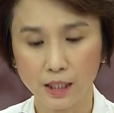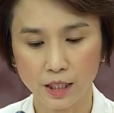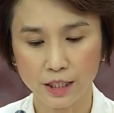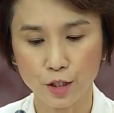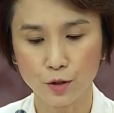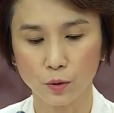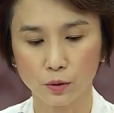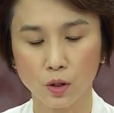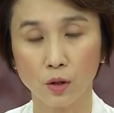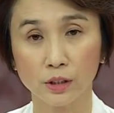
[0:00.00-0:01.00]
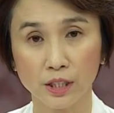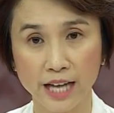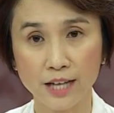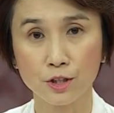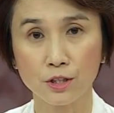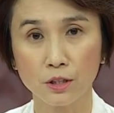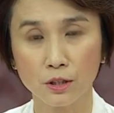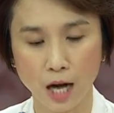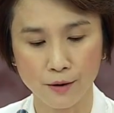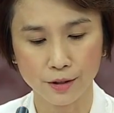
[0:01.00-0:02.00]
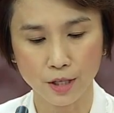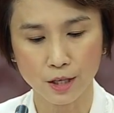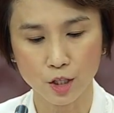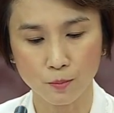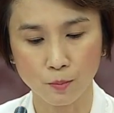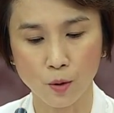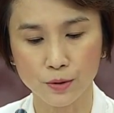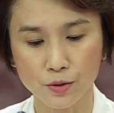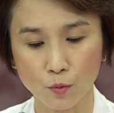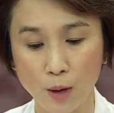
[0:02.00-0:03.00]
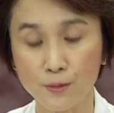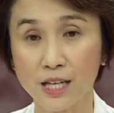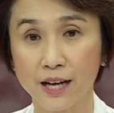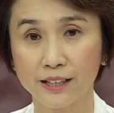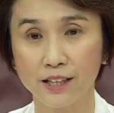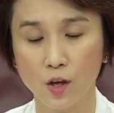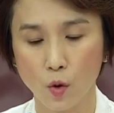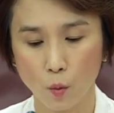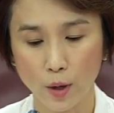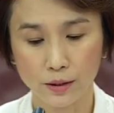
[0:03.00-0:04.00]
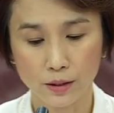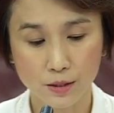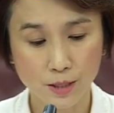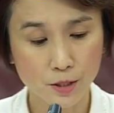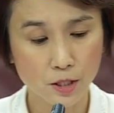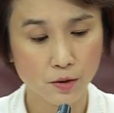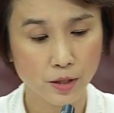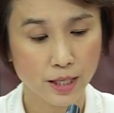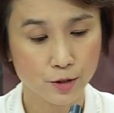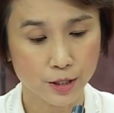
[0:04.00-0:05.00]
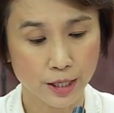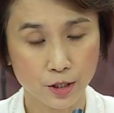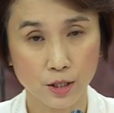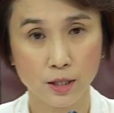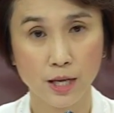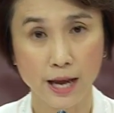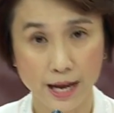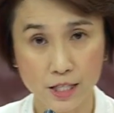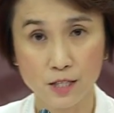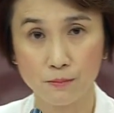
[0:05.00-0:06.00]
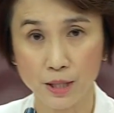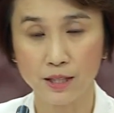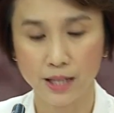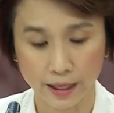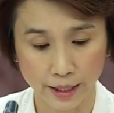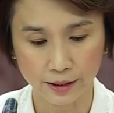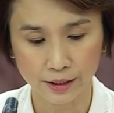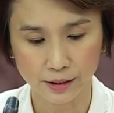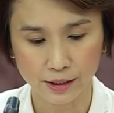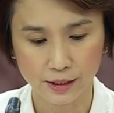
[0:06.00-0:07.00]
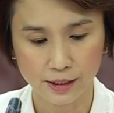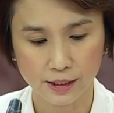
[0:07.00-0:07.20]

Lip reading: clearly shown on the National Heritage Board's website when the subsidiary legislation has been enacted.